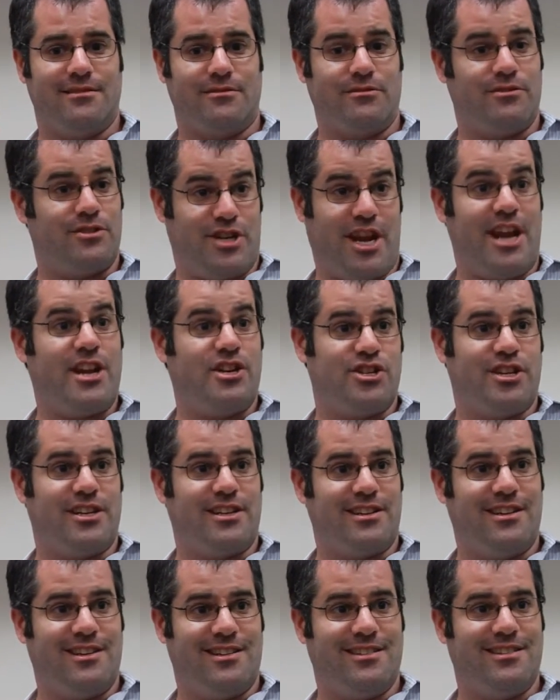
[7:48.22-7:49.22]

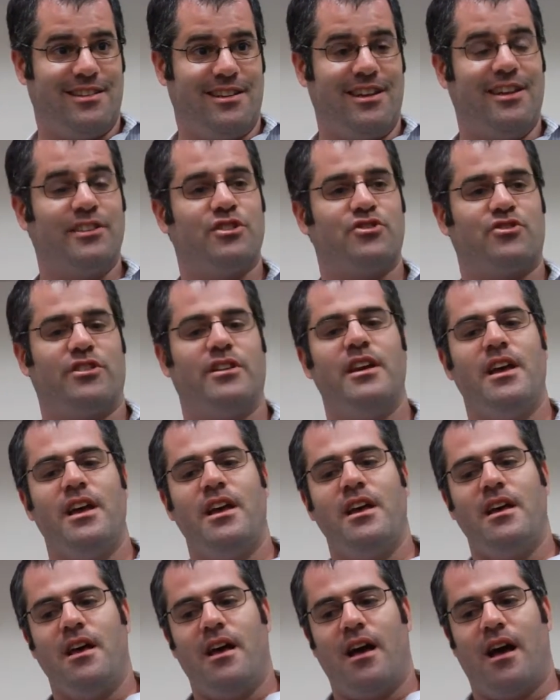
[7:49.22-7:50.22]
changing in the industry.
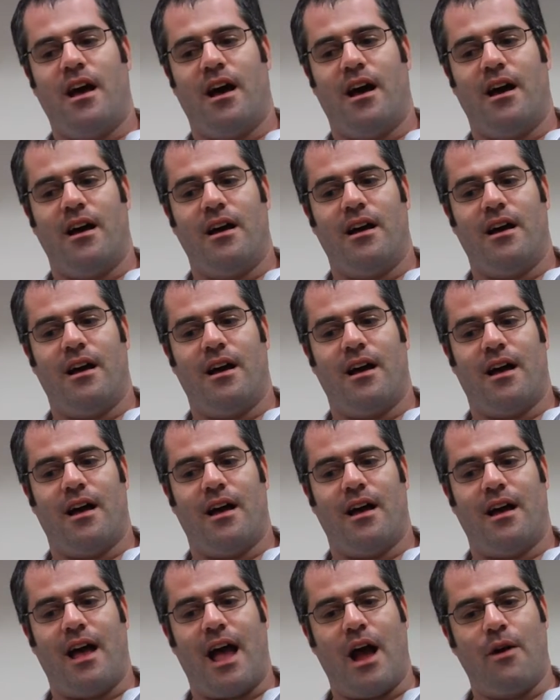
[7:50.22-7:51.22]

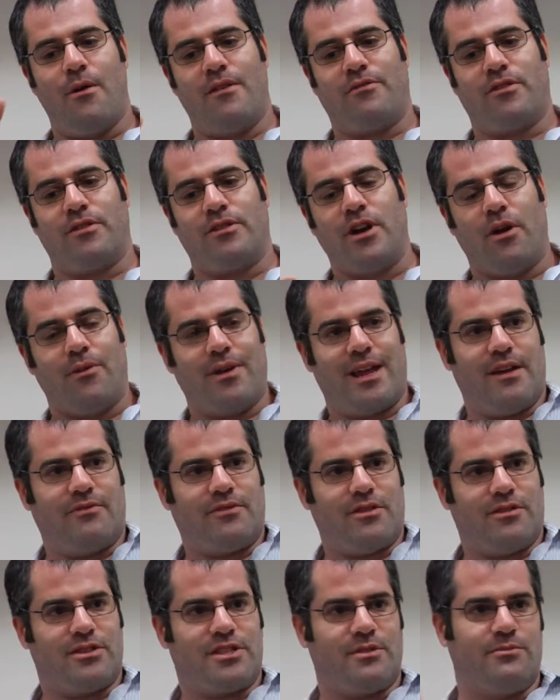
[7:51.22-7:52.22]
However, going
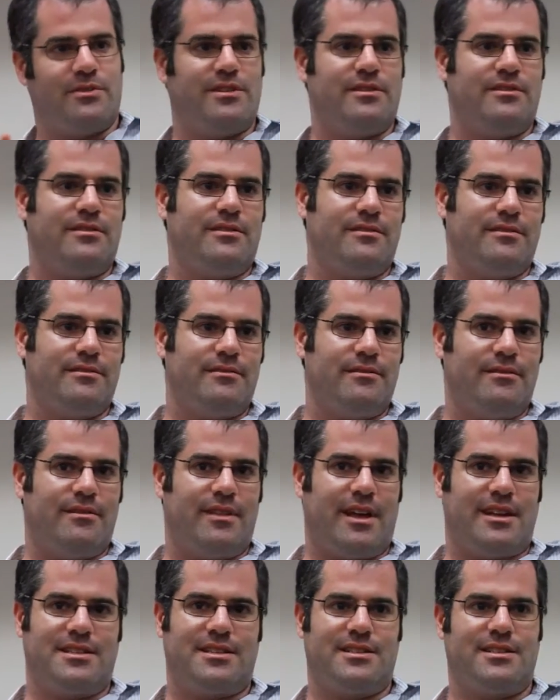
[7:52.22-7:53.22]
after someone
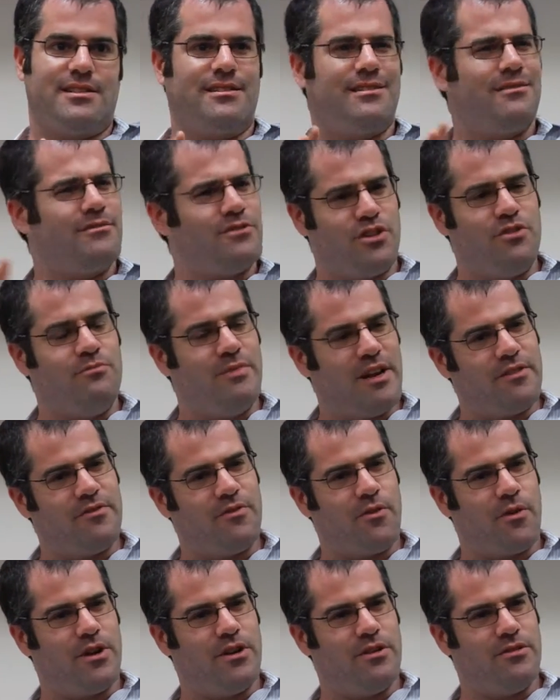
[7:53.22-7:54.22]
that's too big
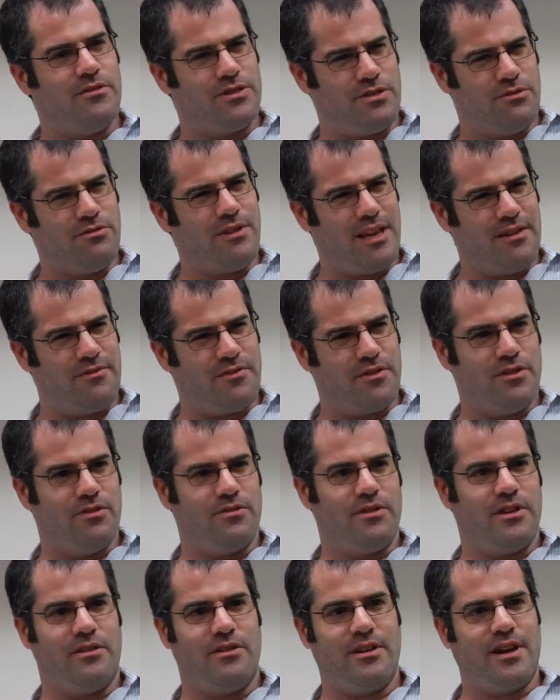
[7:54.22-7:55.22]
for you, too late for you,
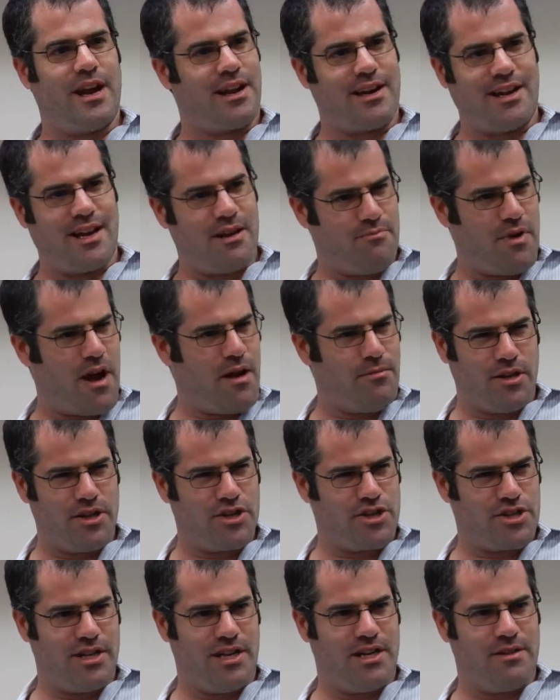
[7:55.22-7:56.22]
you're not going to get
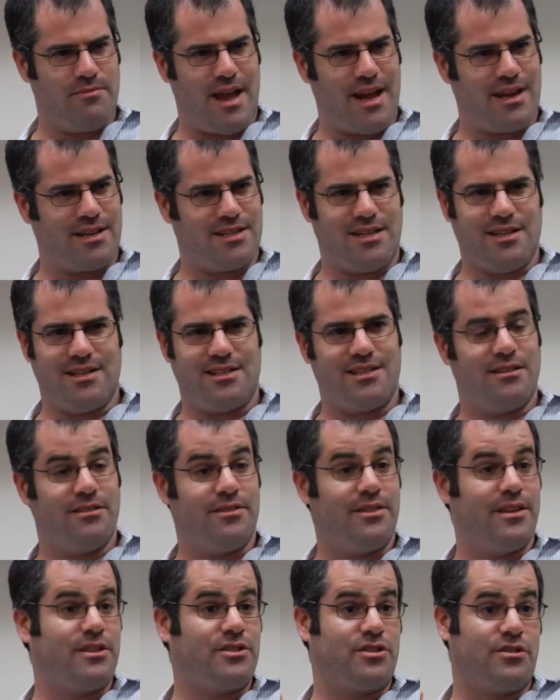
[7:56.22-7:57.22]
published in a magazine until
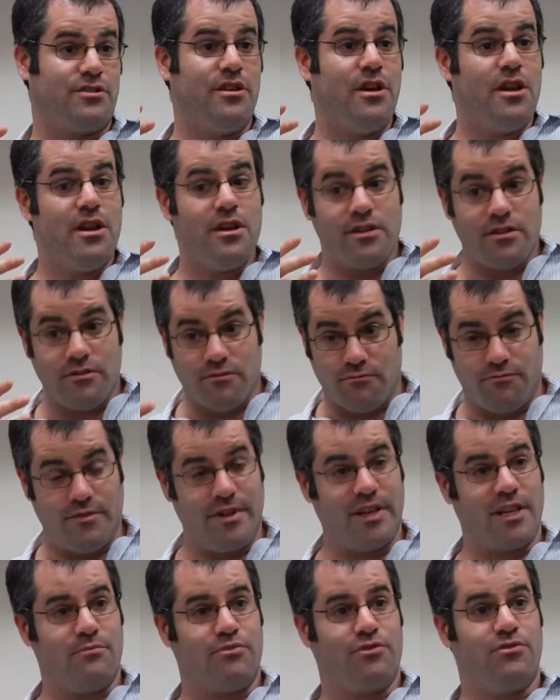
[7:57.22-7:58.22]
things are
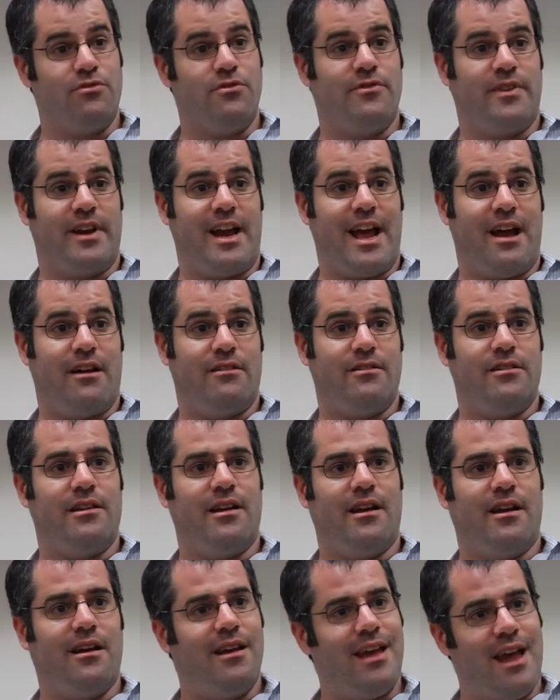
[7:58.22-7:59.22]
really proven out.
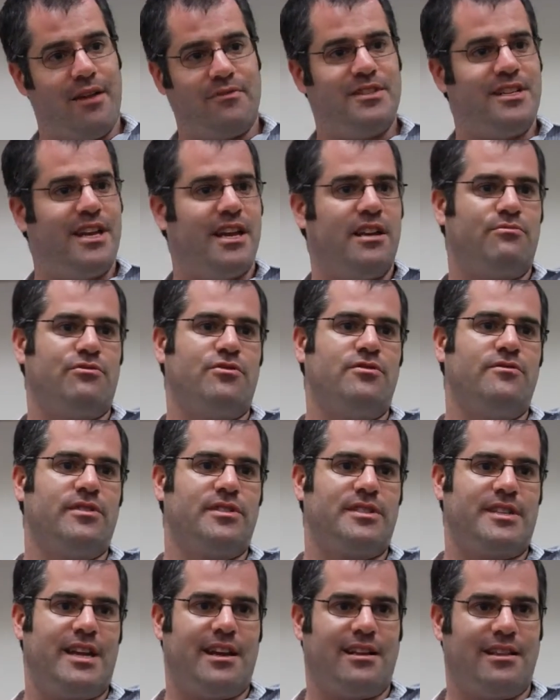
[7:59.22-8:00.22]
FDA
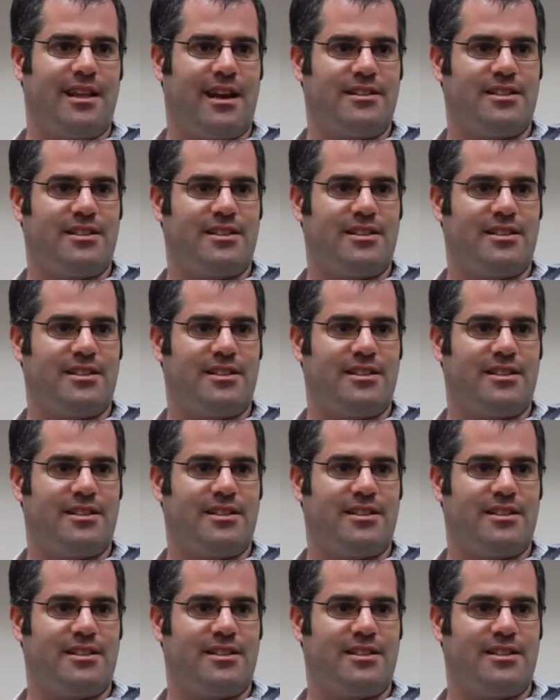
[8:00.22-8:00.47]
approvals take a lot of